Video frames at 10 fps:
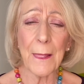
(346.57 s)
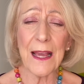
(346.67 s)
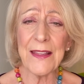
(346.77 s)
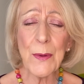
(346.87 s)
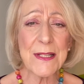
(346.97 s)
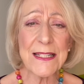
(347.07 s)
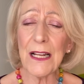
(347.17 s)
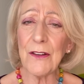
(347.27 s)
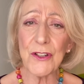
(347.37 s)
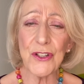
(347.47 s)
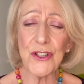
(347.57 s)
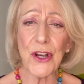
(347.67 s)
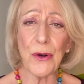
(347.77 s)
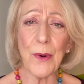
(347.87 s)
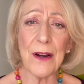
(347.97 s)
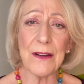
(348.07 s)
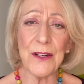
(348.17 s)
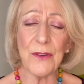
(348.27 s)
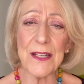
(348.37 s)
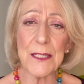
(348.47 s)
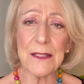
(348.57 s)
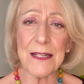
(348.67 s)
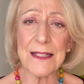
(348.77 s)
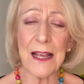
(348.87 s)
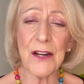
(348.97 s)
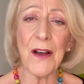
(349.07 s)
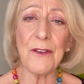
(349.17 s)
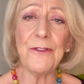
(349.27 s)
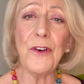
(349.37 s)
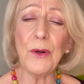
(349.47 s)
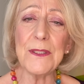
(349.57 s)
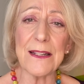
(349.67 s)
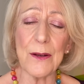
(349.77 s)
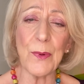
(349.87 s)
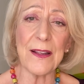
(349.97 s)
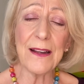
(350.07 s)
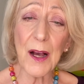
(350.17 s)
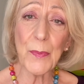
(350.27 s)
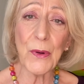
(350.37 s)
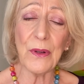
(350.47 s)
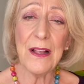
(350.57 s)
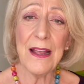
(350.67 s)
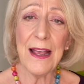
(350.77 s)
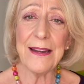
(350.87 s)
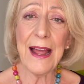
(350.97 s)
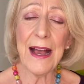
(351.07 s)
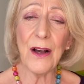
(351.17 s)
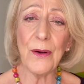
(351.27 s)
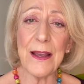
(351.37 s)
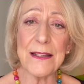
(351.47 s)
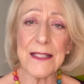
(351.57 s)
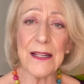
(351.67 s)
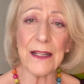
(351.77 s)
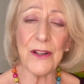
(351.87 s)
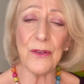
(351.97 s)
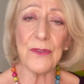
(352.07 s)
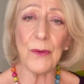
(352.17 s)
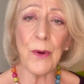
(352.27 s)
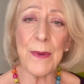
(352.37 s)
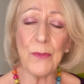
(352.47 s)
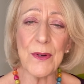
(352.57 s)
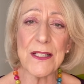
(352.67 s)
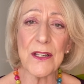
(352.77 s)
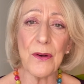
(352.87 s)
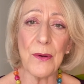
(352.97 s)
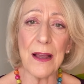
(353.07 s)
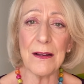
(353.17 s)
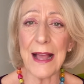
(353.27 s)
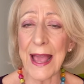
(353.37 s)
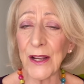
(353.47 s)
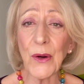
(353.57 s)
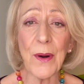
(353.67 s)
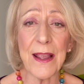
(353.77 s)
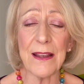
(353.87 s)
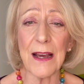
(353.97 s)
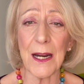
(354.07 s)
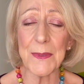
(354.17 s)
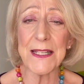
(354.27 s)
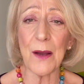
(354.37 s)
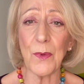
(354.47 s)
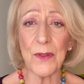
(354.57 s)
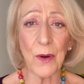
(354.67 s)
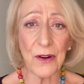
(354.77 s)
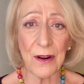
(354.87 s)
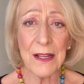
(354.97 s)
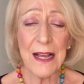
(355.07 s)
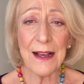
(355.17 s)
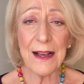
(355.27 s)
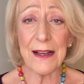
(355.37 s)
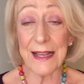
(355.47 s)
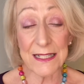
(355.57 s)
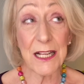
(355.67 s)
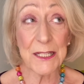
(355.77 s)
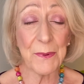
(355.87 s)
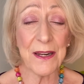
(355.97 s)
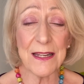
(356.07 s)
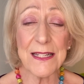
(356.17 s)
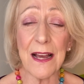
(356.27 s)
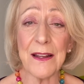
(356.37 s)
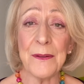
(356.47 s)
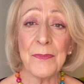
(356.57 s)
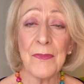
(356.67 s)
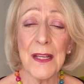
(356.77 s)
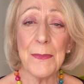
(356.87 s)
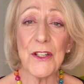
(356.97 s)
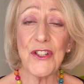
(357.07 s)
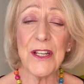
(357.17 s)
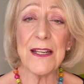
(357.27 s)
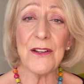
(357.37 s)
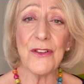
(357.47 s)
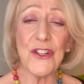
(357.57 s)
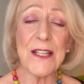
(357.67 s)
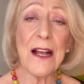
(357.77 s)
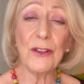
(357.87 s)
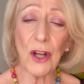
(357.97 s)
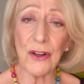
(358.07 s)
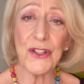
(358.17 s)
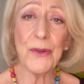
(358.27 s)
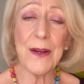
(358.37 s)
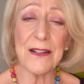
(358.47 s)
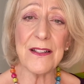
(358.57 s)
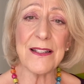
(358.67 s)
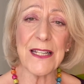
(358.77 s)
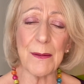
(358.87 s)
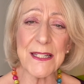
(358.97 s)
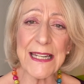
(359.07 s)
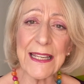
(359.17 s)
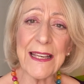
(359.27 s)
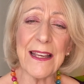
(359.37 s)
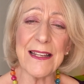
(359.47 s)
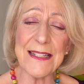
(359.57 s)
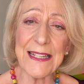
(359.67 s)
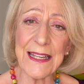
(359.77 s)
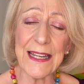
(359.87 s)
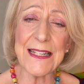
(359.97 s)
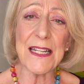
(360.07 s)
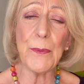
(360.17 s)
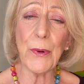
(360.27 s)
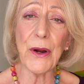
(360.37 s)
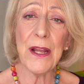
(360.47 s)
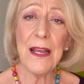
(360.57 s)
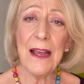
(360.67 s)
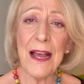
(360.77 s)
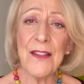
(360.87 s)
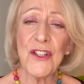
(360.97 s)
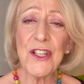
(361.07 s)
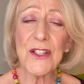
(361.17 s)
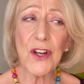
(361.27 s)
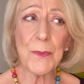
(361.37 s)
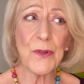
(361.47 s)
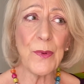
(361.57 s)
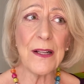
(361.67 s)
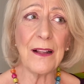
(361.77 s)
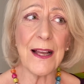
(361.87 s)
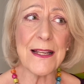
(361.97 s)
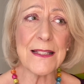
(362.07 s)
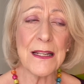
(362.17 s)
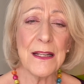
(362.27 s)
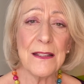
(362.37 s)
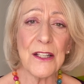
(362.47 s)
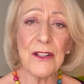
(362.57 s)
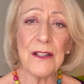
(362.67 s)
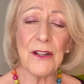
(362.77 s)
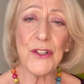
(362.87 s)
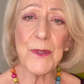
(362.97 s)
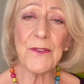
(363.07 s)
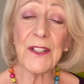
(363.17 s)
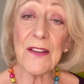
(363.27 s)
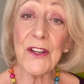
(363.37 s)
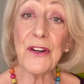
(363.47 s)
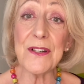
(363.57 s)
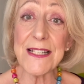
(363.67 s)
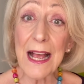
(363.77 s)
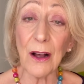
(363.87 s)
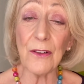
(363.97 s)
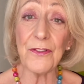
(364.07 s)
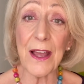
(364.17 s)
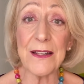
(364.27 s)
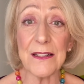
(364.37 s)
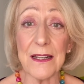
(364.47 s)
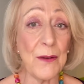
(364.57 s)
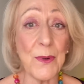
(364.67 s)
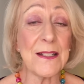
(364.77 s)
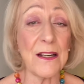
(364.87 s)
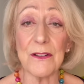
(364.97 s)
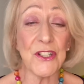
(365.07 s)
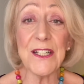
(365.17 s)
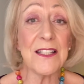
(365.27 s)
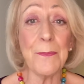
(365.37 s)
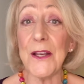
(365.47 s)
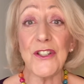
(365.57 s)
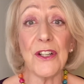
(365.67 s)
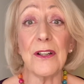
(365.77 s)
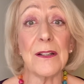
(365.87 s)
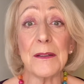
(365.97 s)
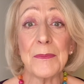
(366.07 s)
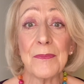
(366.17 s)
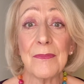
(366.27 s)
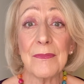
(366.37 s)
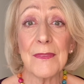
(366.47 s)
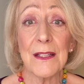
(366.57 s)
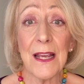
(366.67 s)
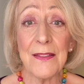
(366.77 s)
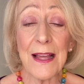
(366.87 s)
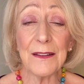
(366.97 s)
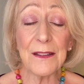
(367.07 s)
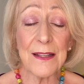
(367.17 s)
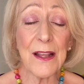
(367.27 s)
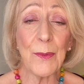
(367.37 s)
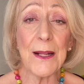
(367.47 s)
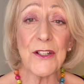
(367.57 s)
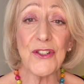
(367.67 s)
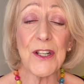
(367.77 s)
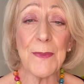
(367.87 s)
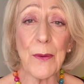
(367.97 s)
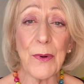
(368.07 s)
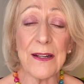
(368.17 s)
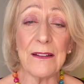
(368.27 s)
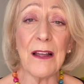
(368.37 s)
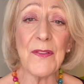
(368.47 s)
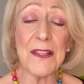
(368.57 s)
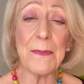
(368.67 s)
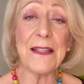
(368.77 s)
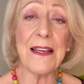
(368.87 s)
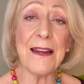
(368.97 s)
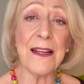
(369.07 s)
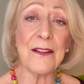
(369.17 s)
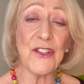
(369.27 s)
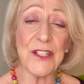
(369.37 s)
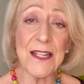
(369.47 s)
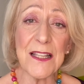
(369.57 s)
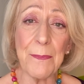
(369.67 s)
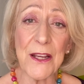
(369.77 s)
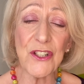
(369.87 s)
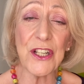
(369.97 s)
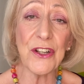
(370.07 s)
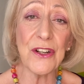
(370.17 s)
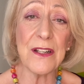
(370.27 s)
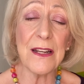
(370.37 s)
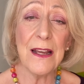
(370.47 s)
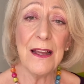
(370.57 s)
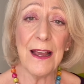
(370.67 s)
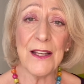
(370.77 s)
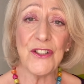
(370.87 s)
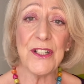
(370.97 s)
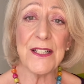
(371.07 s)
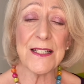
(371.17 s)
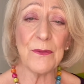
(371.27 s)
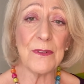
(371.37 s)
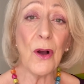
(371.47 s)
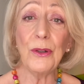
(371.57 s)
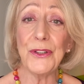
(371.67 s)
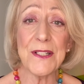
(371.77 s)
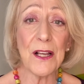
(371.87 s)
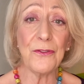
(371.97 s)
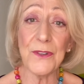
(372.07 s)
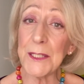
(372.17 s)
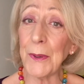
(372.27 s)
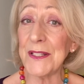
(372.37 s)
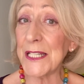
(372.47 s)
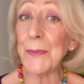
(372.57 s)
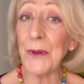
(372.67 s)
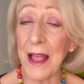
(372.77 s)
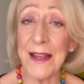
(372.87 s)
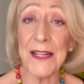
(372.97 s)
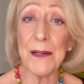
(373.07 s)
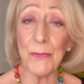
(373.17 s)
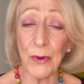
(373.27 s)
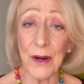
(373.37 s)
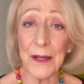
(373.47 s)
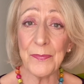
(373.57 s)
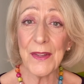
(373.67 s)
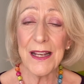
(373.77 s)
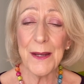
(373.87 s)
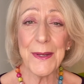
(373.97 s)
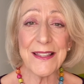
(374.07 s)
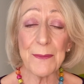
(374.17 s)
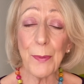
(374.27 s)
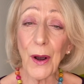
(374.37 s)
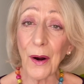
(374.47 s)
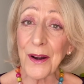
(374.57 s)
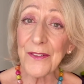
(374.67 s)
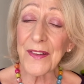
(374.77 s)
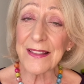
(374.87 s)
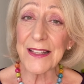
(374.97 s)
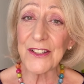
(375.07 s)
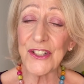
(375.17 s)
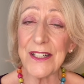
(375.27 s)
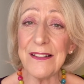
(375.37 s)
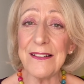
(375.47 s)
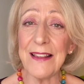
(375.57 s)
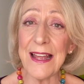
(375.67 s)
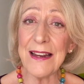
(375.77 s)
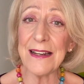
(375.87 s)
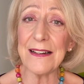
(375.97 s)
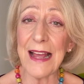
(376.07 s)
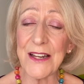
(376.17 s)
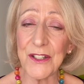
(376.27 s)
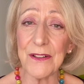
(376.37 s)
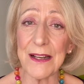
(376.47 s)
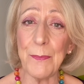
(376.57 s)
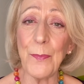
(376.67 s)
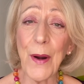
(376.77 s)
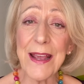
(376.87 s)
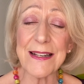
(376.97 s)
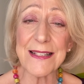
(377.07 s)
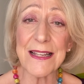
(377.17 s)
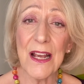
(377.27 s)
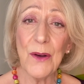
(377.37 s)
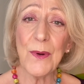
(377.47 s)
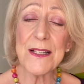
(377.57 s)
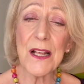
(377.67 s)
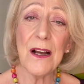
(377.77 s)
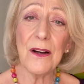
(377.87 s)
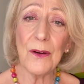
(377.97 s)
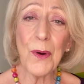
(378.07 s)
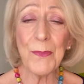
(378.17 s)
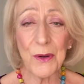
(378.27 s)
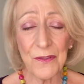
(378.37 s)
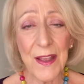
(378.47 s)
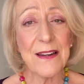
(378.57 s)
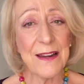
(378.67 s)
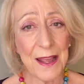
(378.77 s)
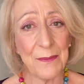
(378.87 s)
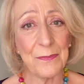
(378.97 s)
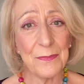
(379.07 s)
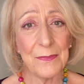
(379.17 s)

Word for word: I think it was a television show where, you know, this, this kind of unfolded with a couple and how it's like, you know, the woman was so angry and upset with what her ex-husband had done, but she, you know, she's held onto it and just kept digging it and digging it deeper. And then she stopped to realize that, you know, she was forgiving herself and it like, she did the best she could in that in that relationship they were in love at the beginning she did the best she could and she doesn't hold herself responsible anymore but the part of it that she then had had to embrace was what motivated him